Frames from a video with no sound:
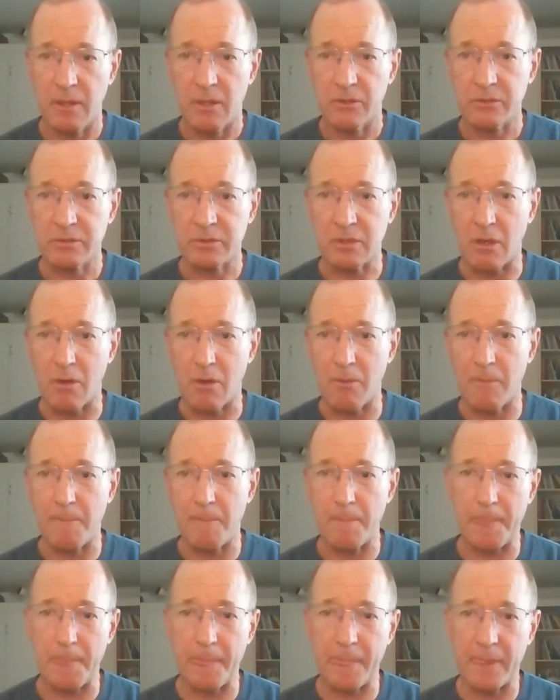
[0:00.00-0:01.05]
So
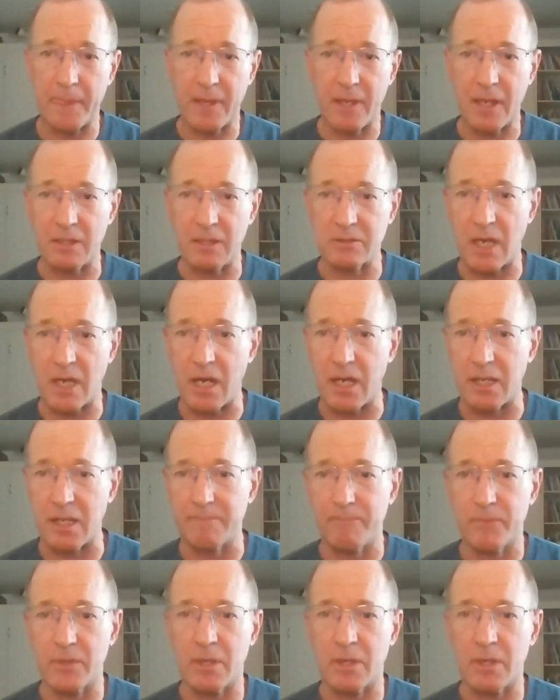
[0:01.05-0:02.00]
as I